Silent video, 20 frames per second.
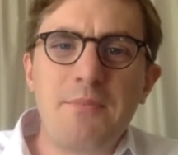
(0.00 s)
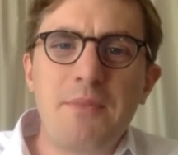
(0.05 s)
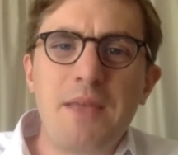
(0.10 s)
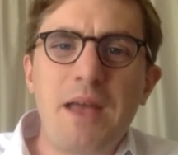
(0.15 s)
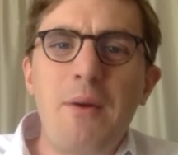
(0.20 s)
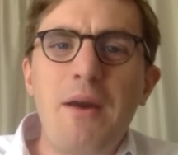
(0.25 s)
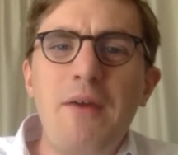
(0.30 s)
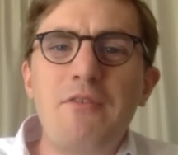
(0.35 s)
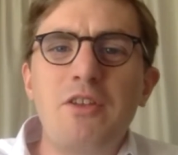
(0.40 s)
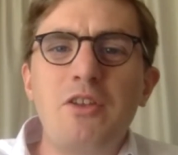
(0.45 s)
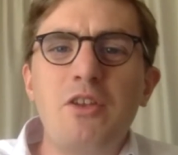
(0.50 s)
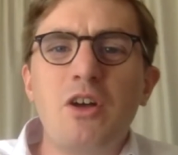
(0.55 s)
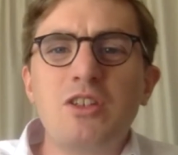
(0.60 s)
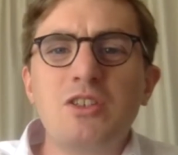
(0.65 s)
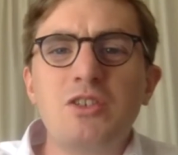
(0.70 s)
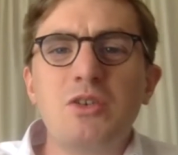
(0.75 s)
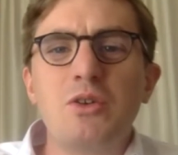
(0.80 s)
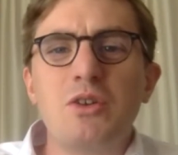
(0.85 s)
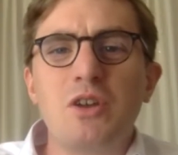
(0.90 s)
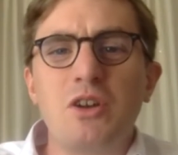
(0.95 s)
However,
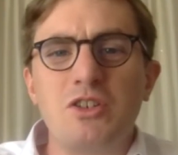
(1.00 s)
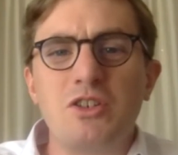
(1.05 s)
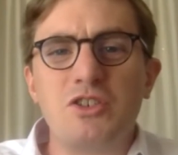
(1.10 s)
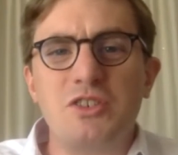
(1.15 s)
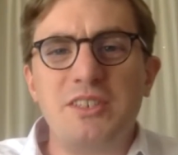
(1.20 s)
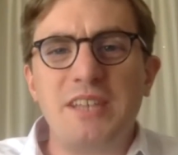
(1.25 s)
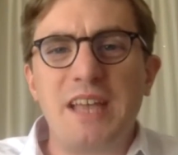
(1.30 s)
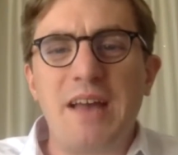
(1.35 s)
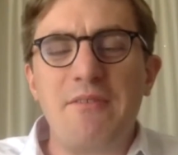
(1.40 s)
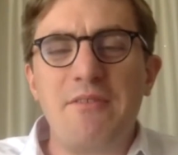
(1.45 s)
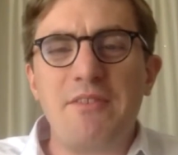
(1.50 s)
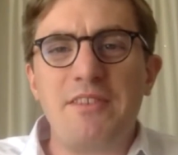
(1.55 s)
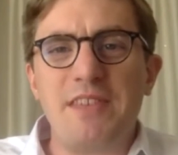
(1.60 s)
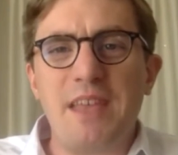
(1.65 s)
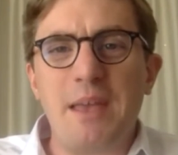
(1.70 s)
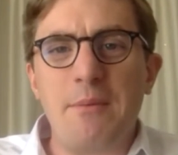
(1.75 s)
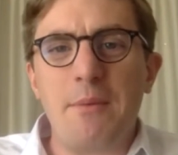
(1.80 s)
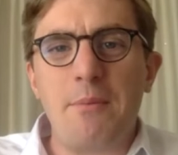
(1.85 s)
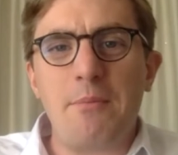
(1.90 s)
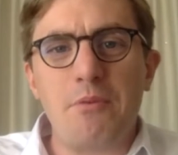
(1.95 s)
not all countries have the
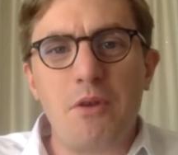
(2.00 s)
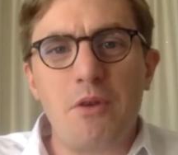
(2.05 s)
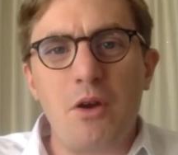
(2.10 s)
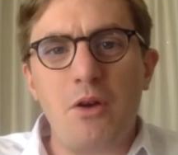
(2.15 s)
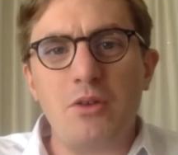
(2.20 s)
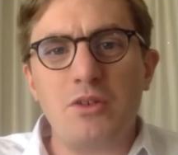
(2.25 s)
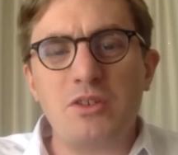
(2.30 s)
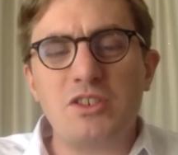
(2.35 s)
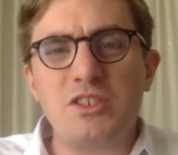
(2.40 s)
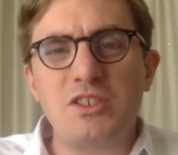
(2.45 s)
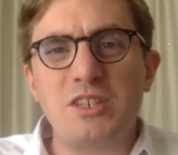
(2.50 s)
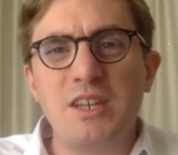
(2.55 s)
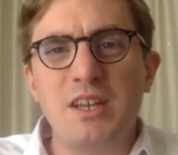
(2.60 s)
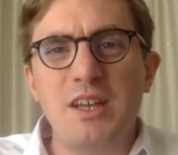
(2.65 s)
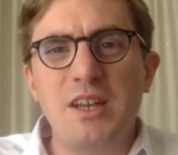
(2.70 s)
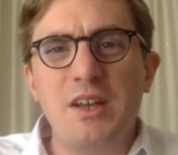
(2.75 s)
same approach.